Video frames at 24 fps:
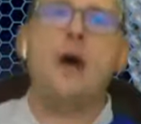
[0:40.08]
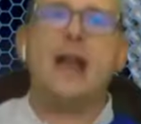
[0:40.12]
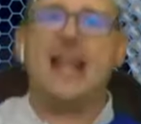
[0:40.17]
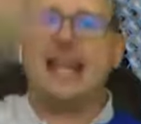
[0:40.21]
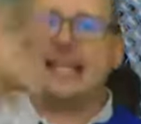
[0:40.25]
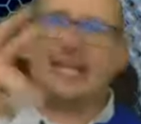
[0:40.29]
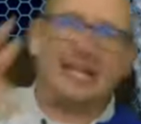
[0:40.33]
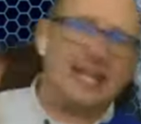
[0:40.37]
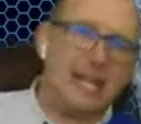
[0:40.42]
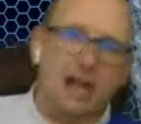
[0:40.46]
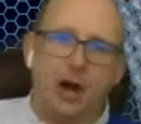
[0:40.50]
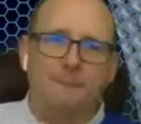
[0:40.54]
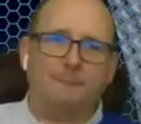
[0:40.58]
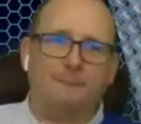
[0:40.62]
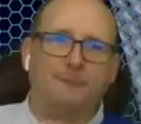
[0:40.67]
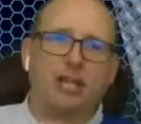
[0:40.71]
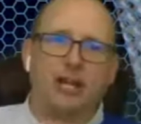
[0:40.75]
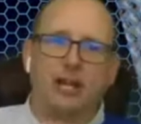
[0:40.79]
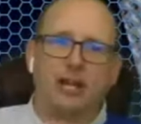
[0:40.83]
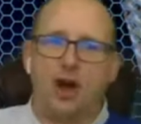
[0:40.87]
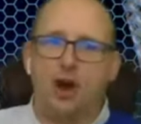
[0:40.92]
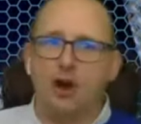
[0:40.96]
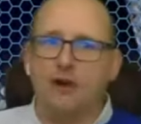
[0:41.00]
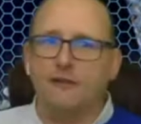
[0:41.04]
he's lumped it
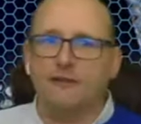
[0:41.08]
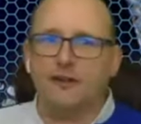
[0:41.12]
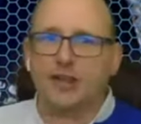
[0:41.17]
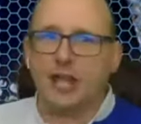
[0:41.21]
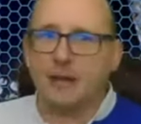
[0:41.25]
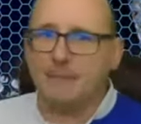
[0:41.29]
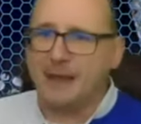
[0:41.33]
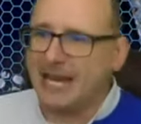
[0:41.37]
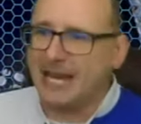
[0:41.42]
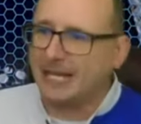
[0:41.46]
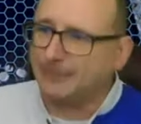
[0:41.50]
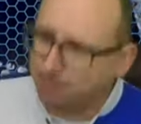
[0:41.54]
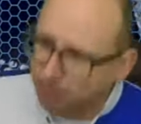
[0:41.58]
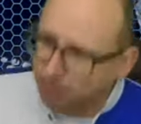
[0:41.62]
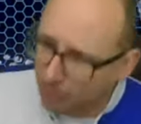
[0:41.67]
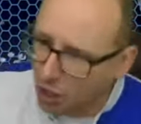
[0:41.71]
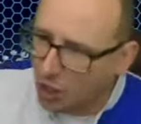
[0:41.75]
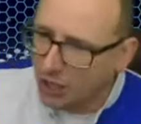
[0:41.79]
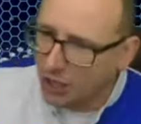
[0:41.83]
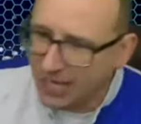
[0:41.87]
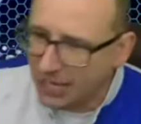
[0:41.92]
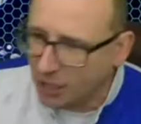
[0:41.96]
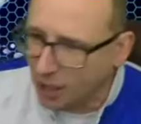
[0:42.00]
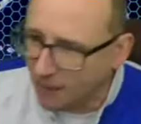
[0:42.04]
over them. He's
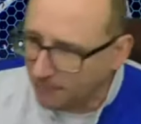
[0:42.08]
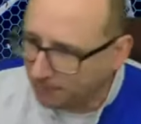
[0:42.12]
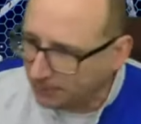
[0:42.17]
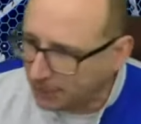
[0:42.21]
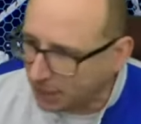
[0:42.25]
bloody lumped